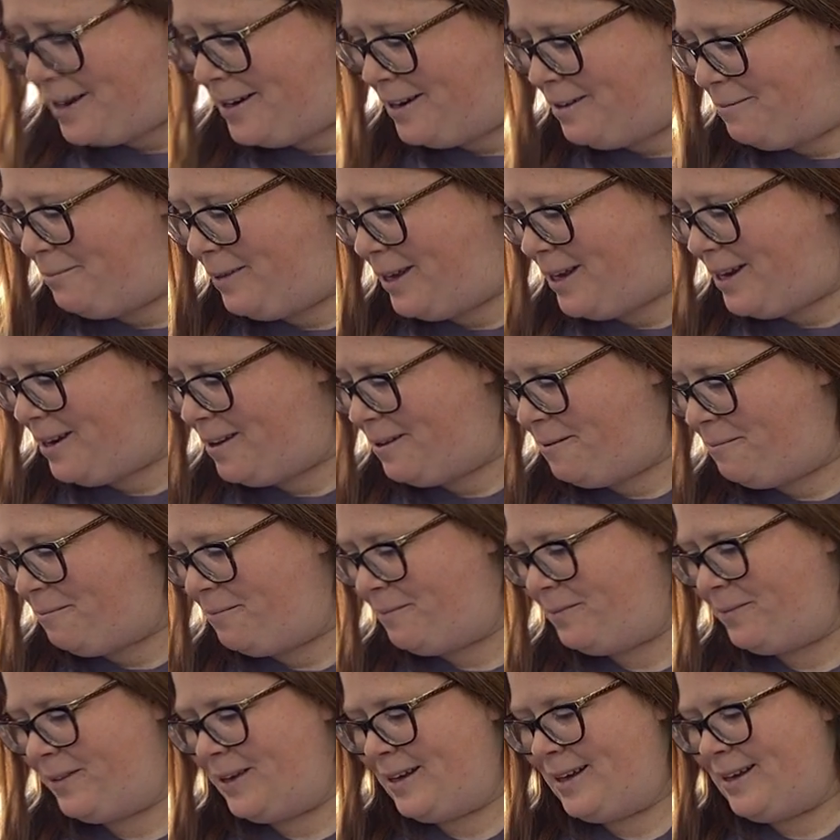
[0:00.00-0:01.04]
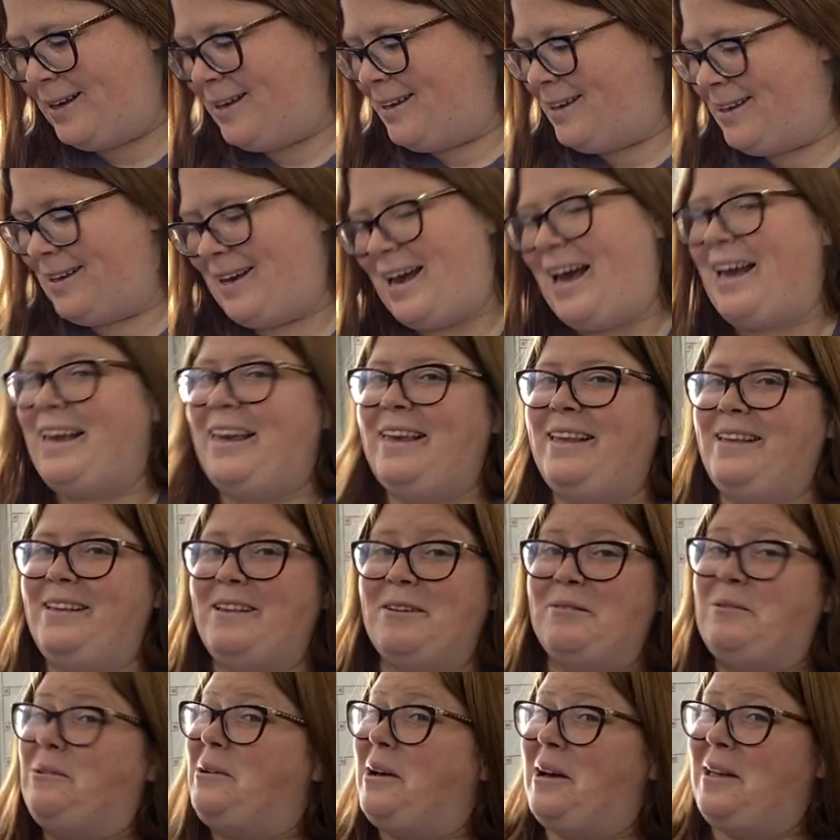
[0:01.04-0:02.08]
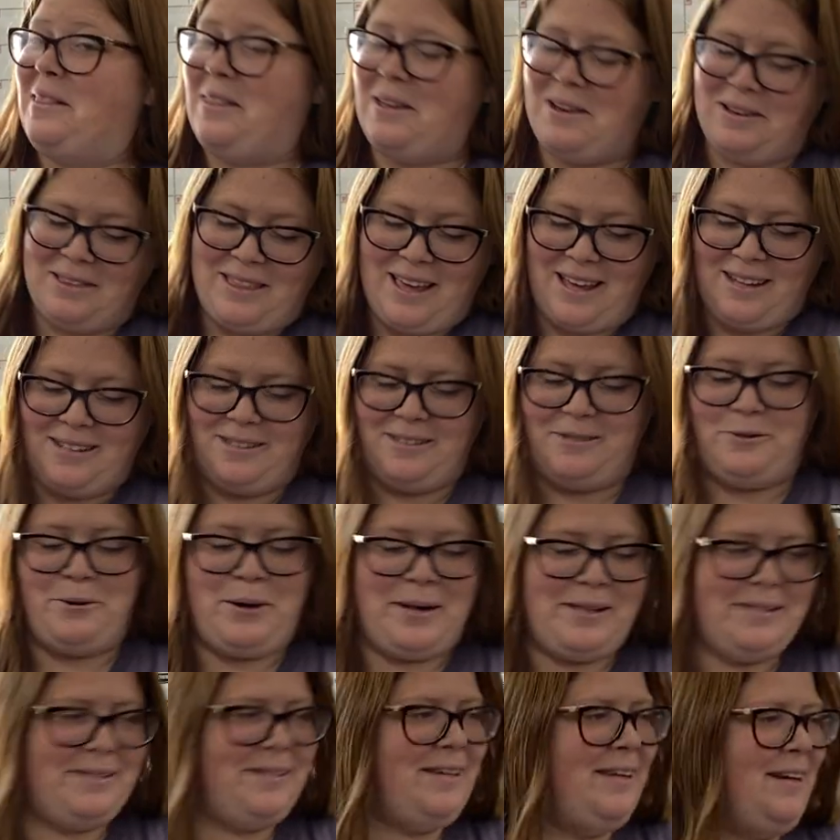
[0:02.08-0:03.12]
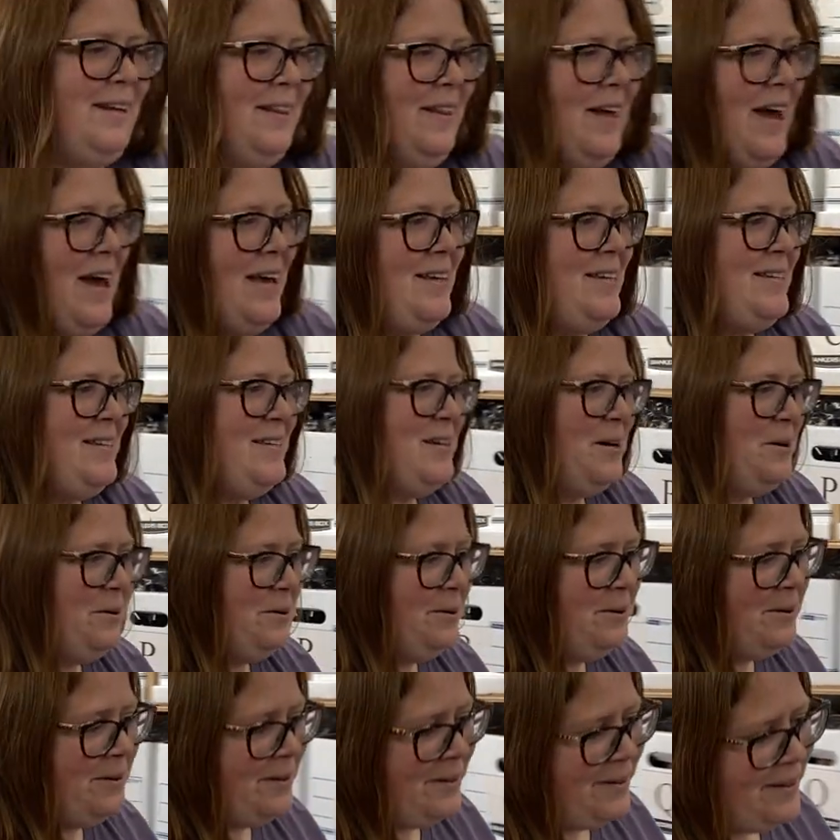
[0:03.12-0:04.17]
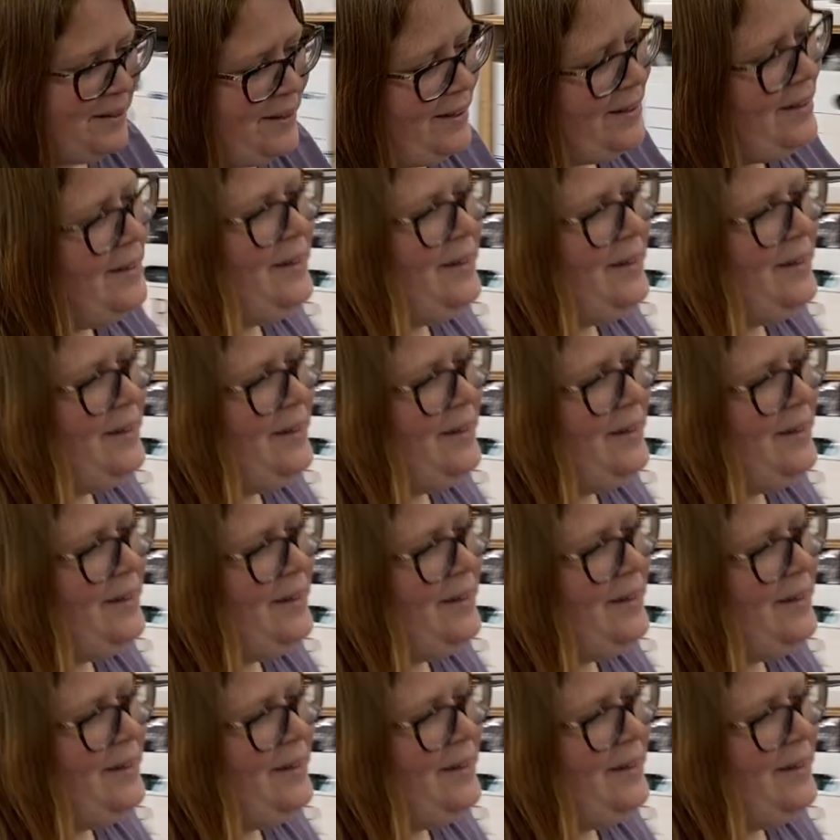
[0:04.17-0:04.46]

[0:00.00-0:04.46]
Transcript: them, get them. I don't know how long that trend's gonna right. last. So don't